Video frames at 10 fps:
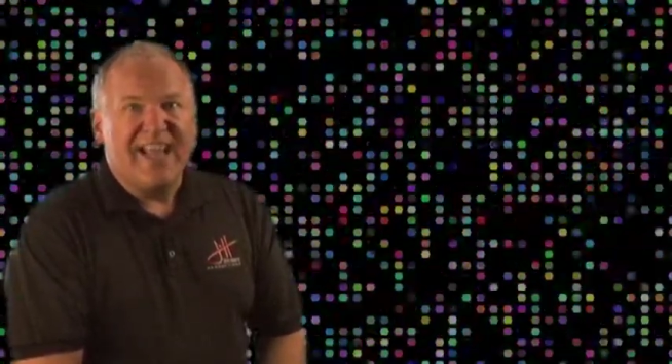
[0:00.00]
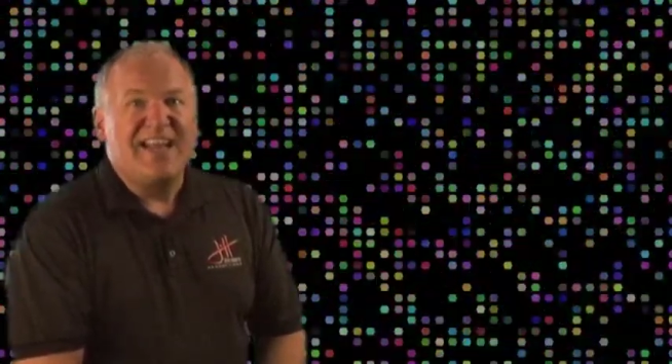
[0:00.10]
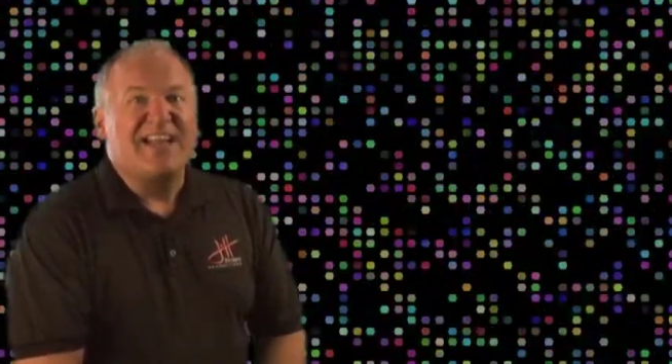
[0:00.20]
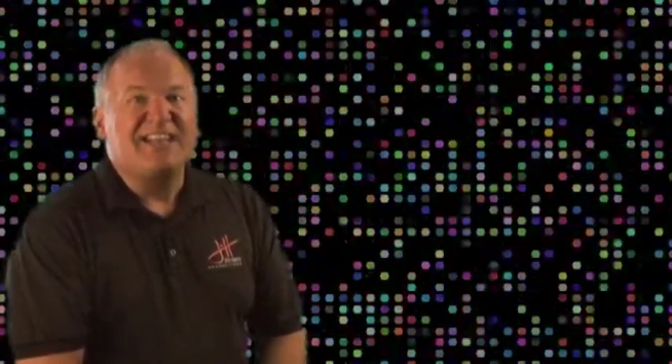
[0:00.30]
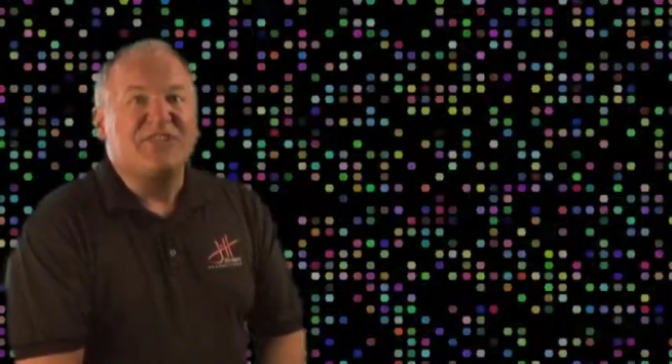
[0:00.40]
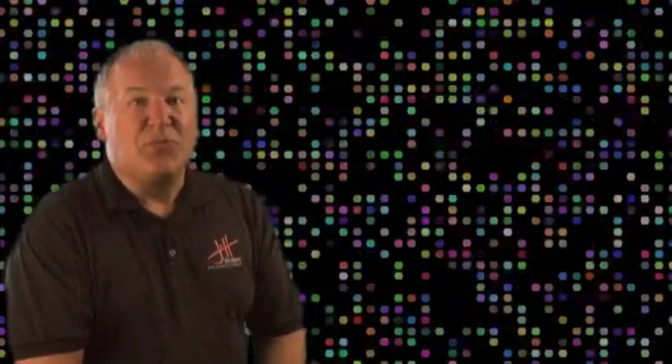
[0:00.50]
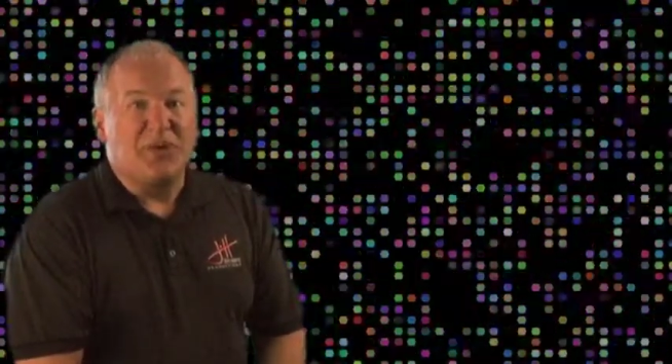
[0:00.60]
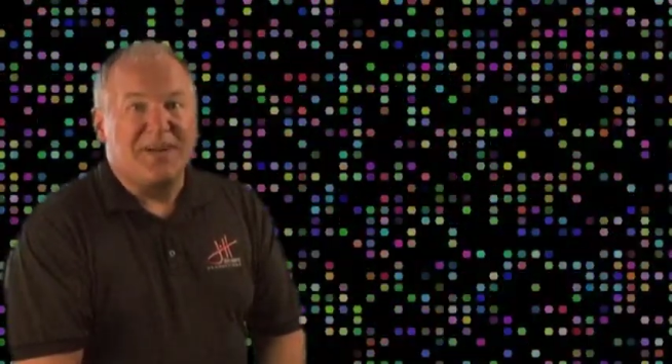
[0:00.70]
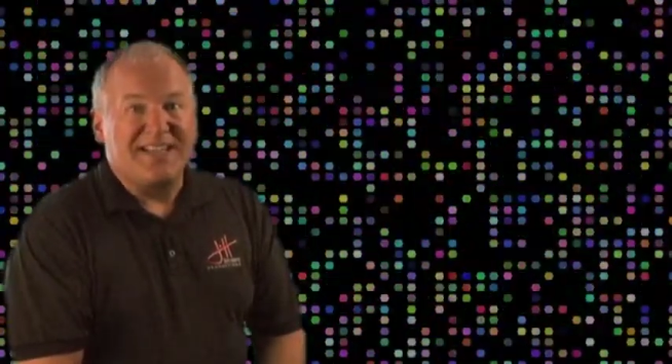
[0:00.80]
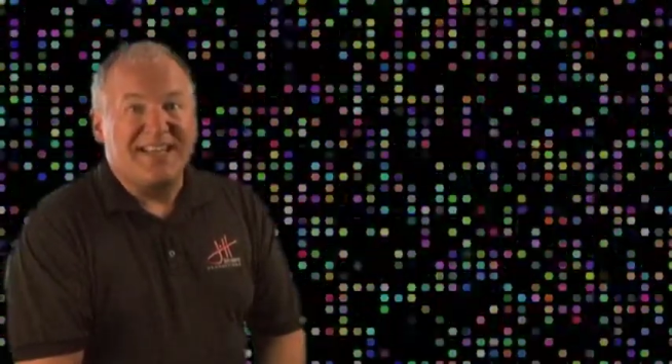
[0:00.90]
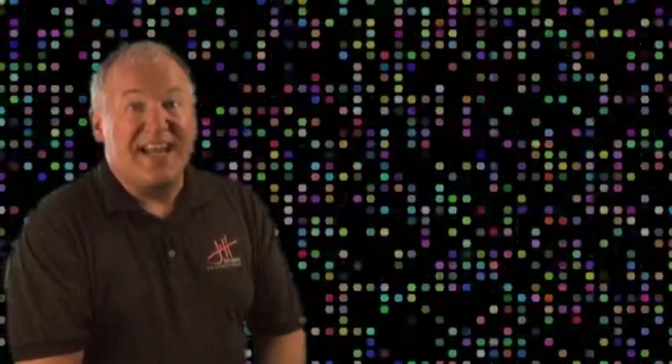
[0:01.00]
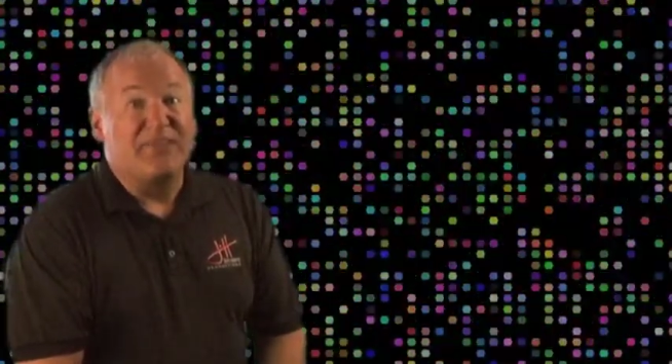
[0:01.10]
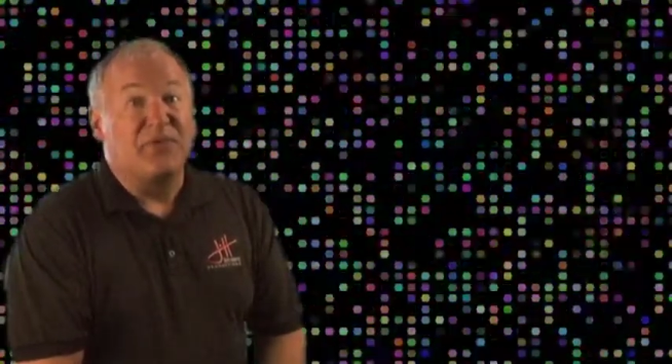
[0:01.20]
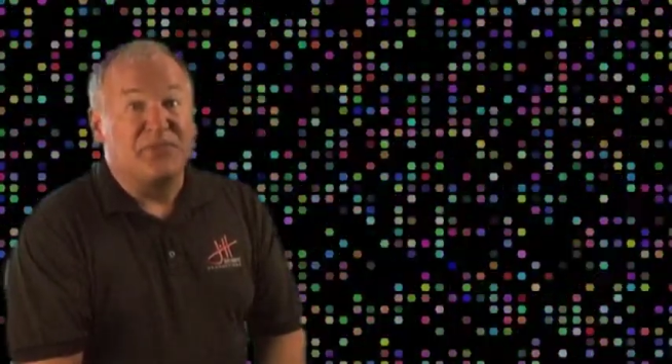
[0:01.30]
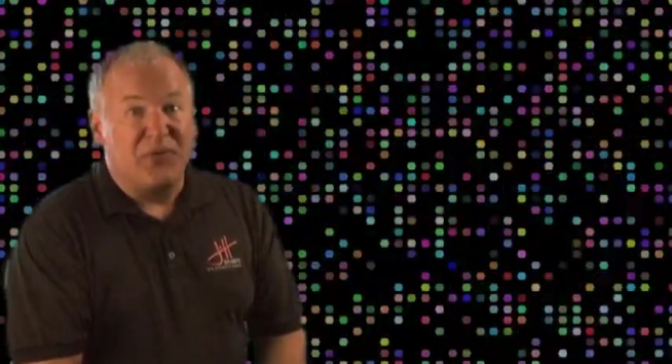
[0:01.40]
and 1920 by 1080
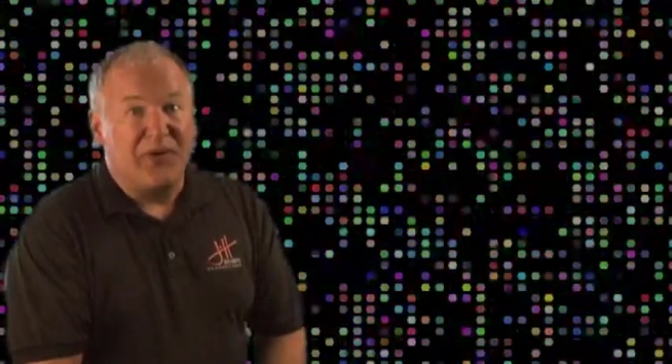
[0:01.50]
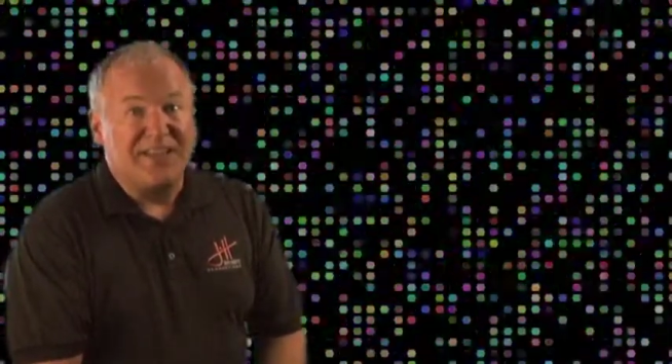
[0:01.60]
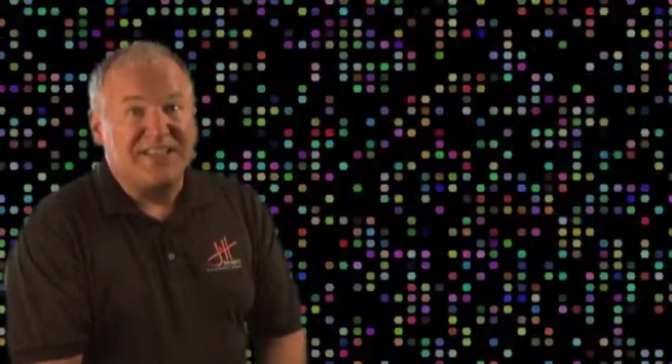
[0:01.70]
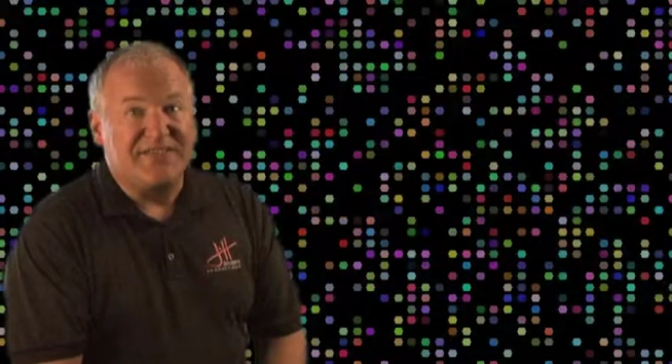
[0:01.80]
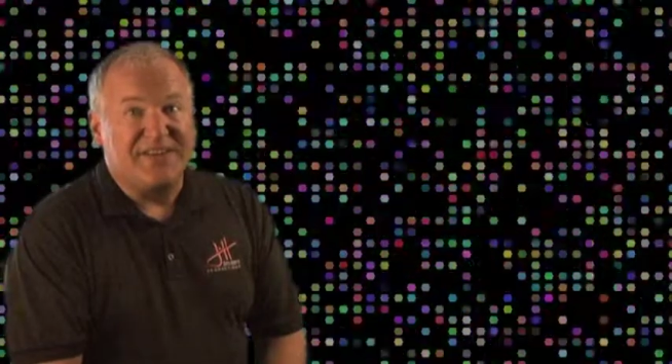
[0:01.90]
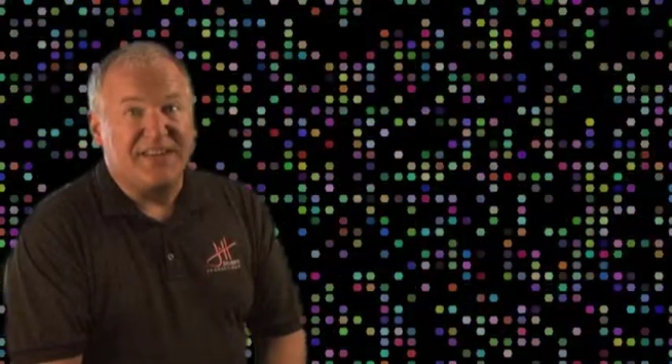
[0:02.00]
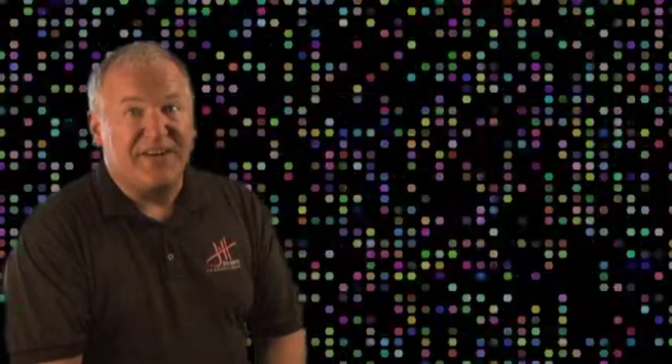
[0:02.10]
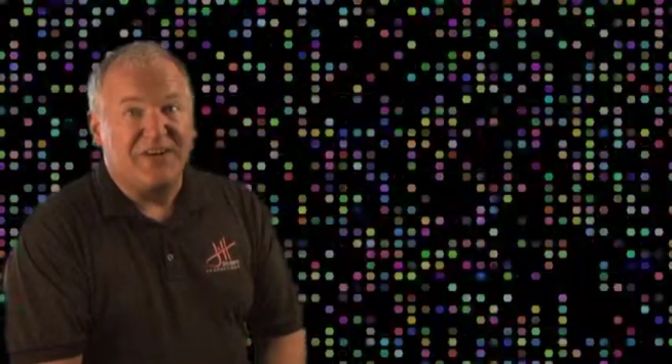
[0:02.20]
for full HD video.